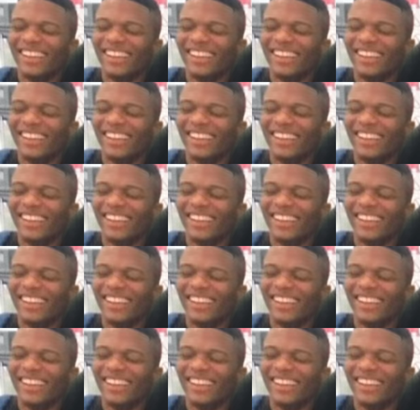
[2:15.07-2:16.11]

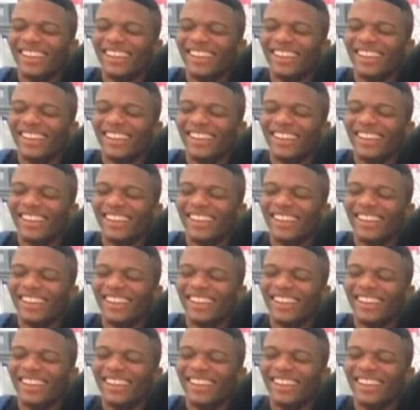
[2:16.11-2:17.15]

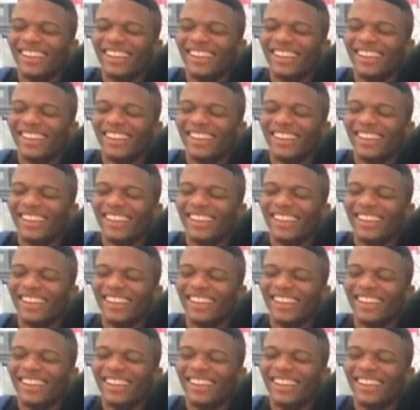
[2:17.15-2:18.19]

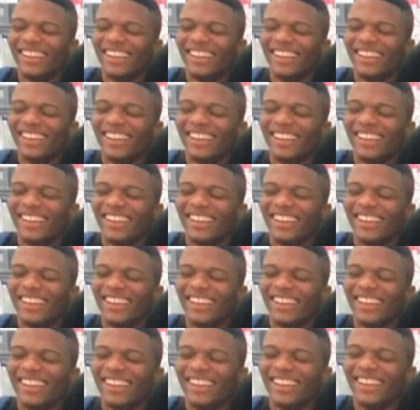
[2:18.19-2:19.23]

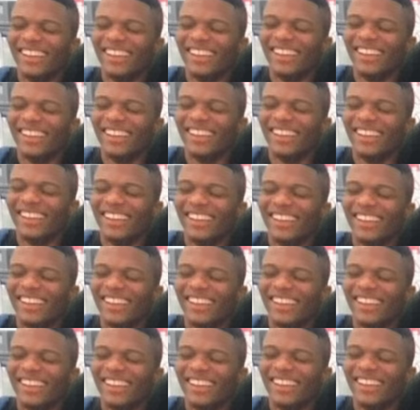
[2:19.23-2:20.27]

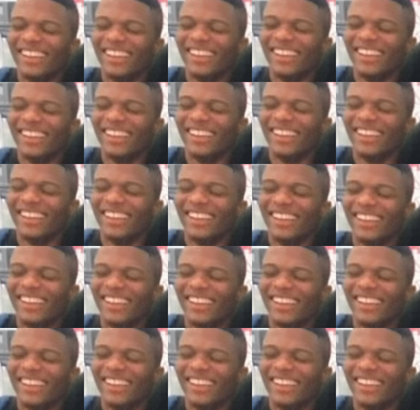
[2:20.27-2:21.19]
[no speech]